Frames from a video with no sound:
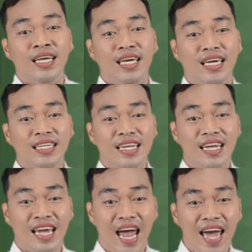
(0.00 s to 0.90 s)
In
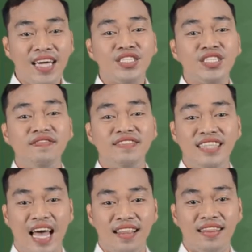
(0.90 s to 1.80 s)
case of
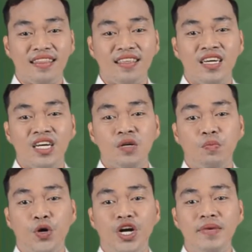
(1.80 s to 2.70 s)
death,
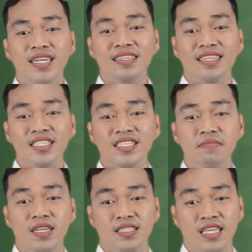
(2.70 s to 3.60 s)
permanent
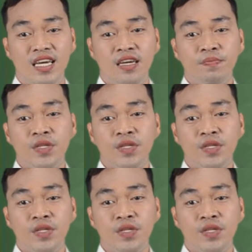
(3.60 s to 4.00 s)
disability,